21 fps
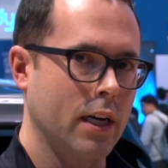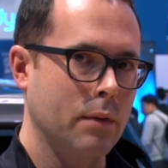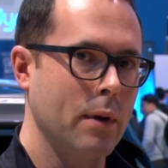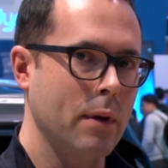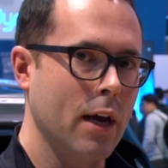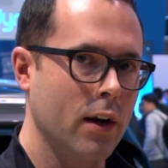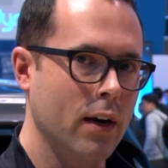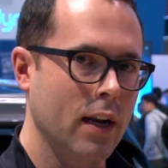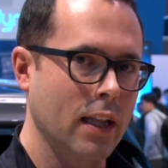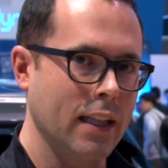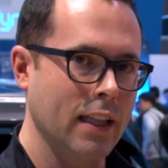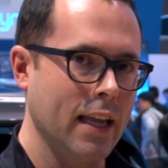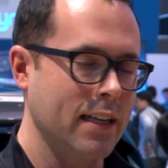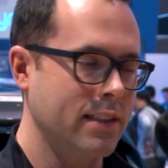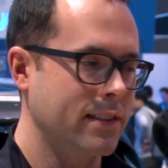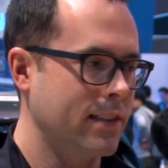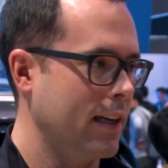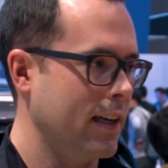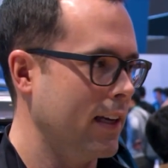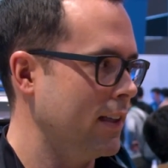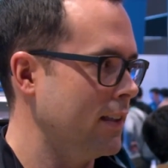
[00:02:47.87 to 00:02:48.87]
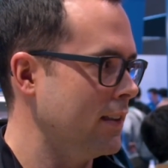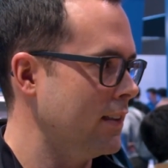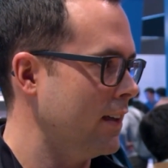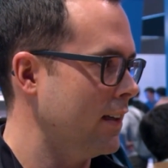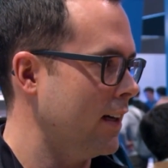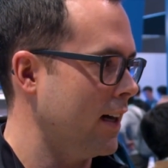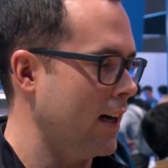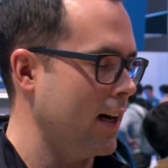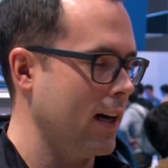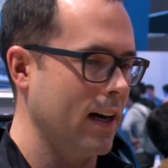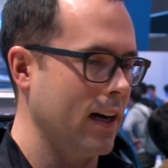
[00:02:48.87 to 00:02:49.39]
check me out on LinkedIn.
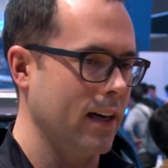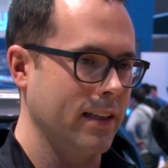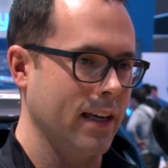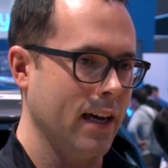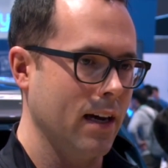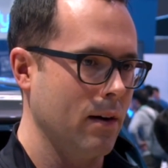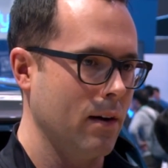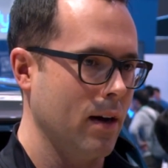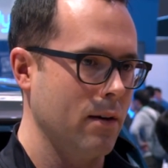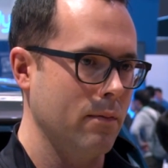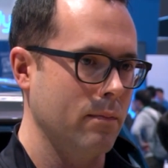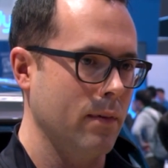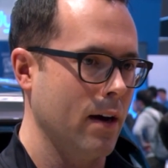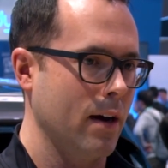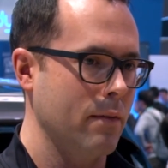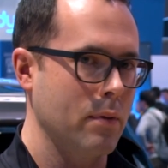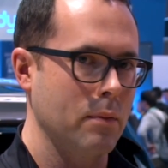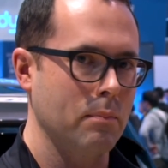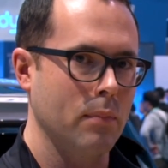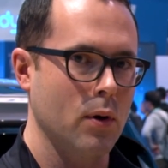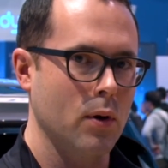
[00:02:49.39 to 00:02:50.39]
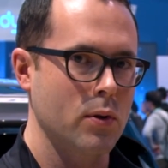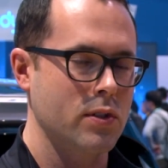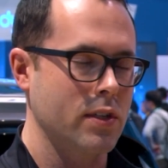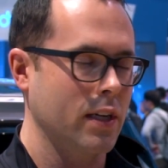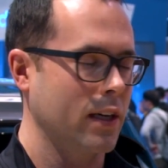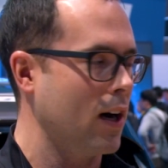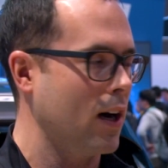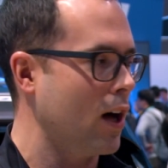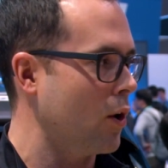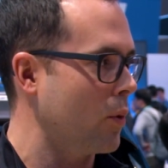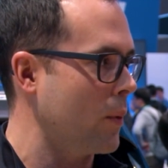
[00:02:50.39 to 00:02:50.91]
Uh, yeah, I'm, I've been posting
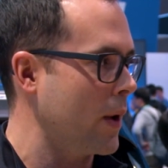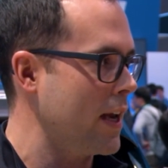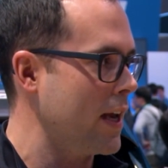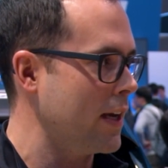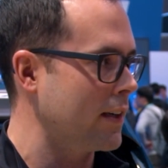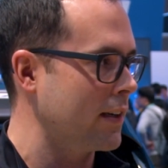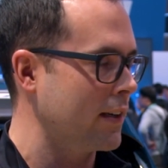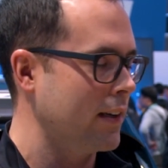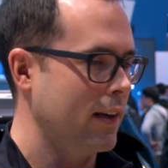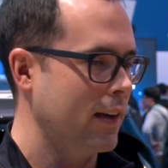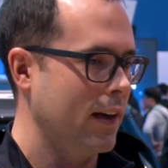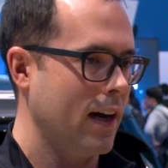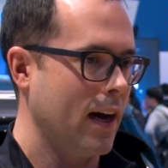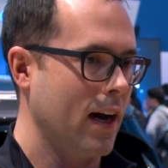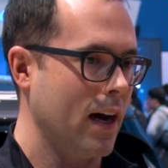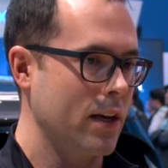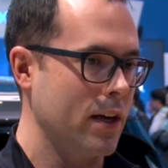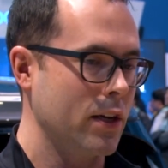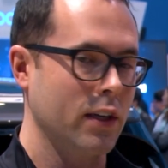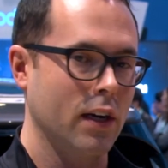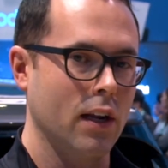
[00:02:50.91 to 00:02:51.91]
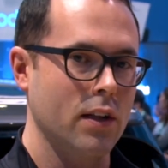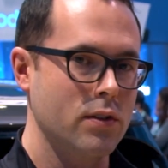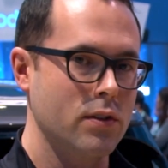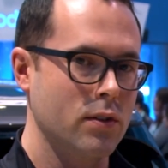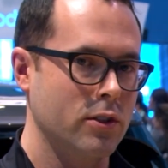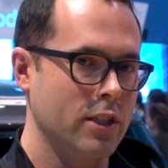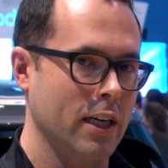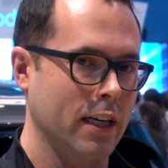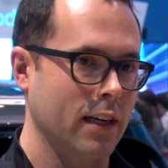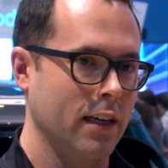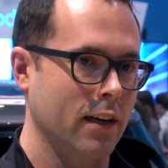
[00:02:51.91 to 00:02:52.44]
all week. Uh, you can also
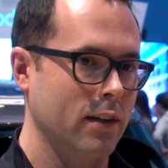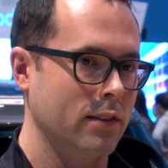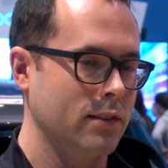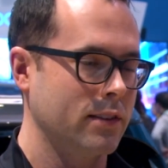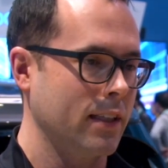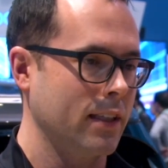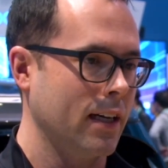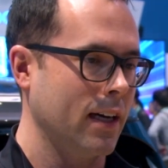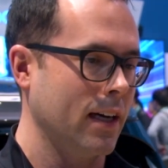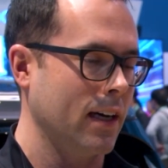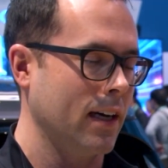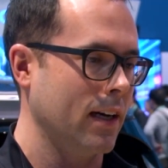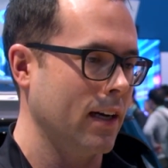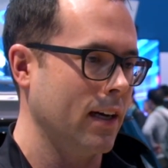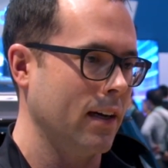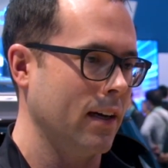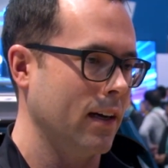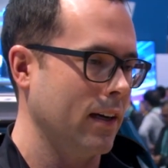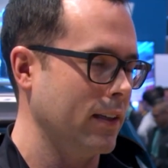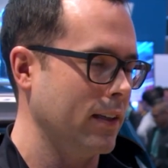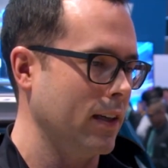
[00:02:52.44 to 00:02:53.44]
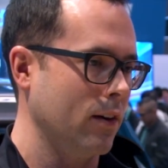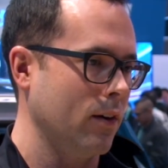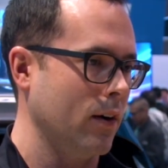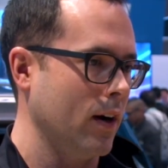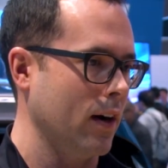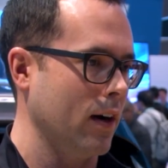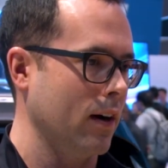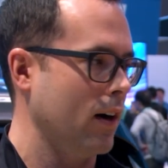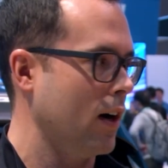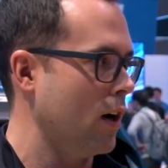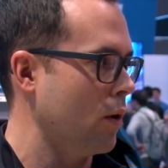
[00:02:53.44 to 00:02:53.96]
check out uh, you know,
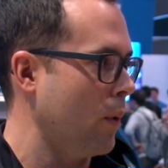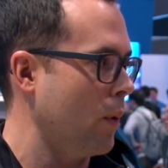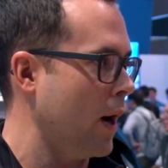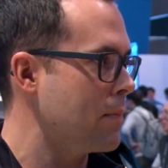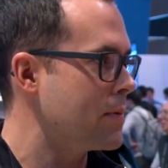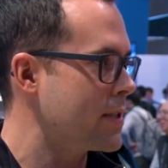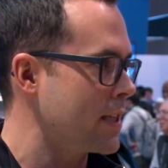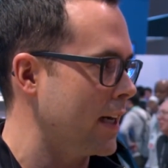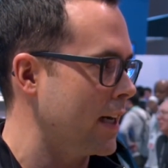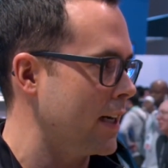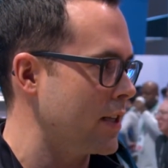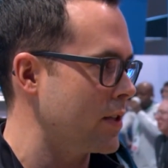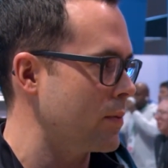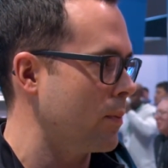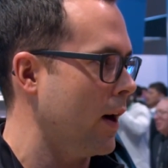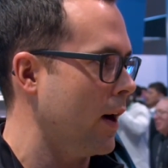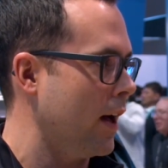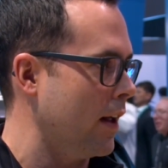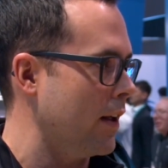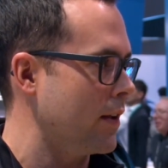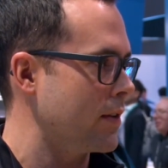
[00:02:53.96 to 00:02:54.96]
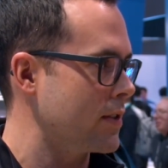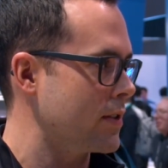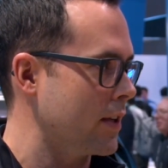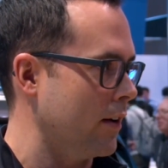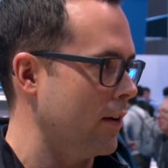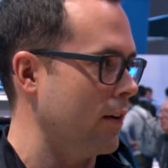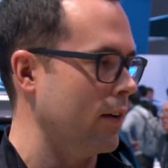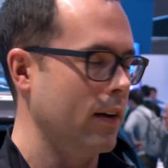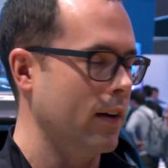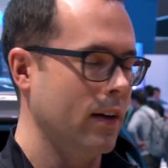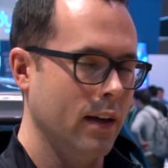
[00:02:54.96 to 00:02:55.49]
our, our website as well. So.
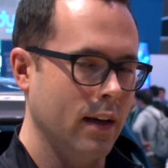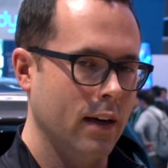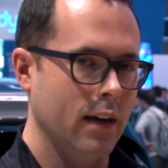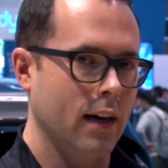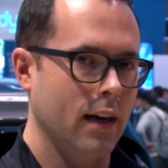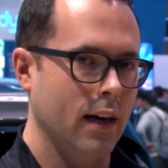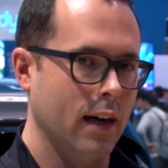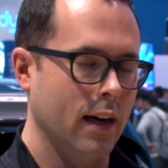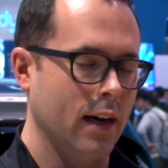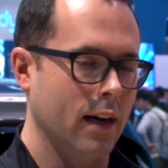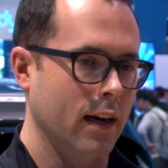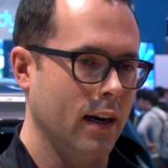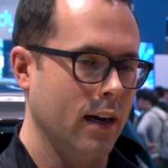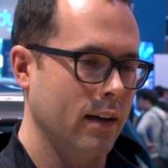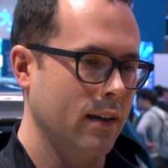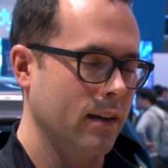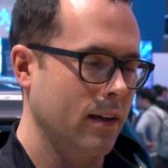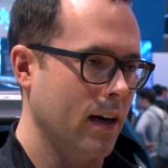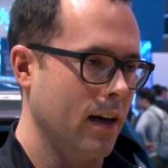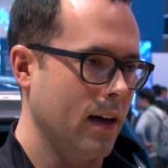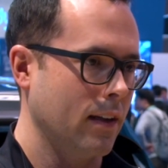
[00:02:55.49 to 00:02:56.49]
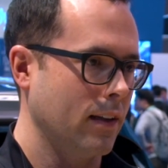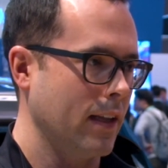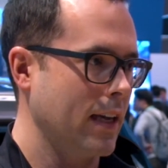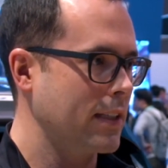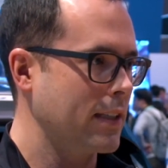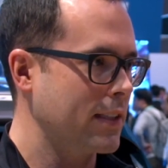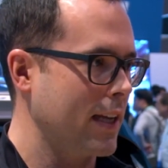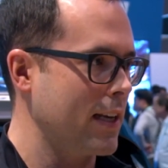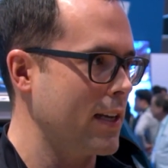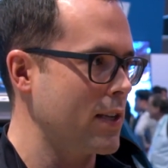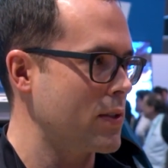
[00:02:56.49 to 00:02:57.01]
Uh, uh,
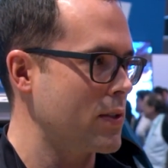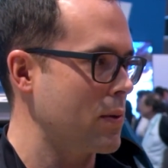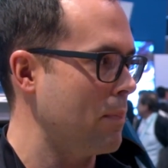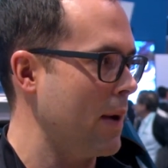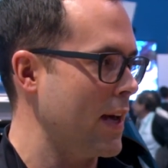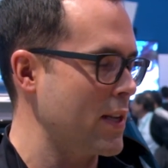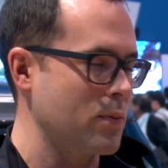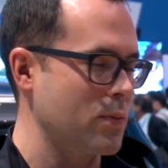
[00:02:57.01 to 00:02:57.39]
LinkedIn is the best